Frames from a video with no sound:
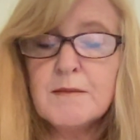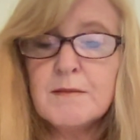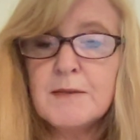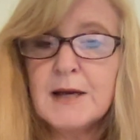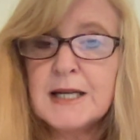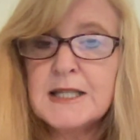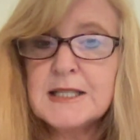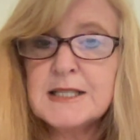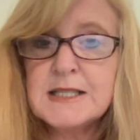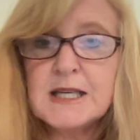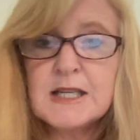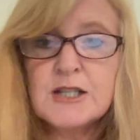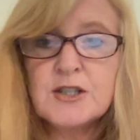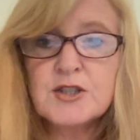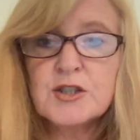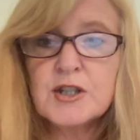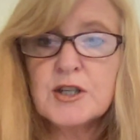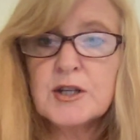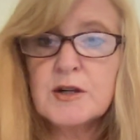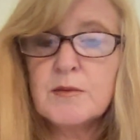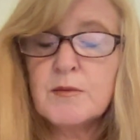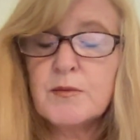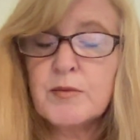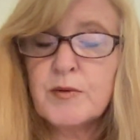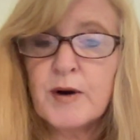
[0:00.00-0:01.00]

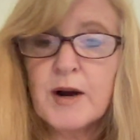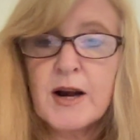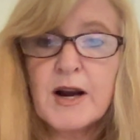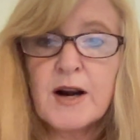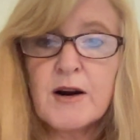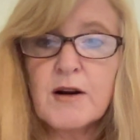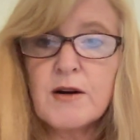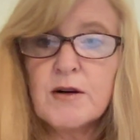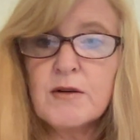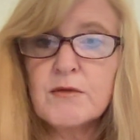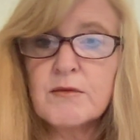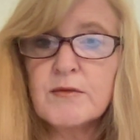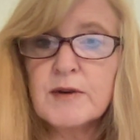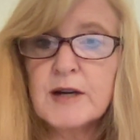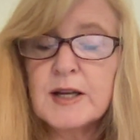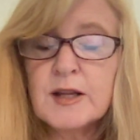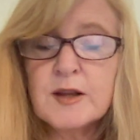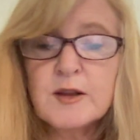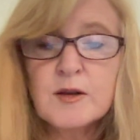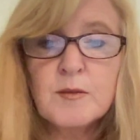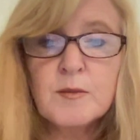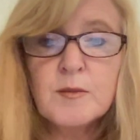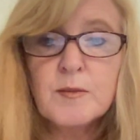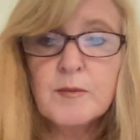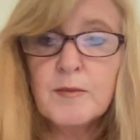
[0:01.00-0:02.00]
meditation, prayer, reading
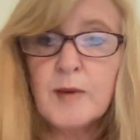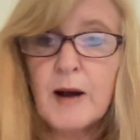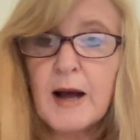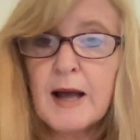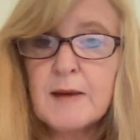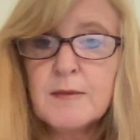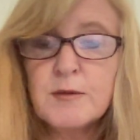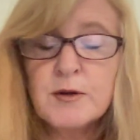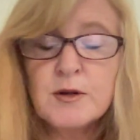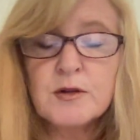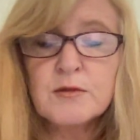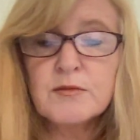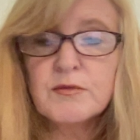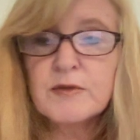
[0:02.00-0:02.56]
the Bible,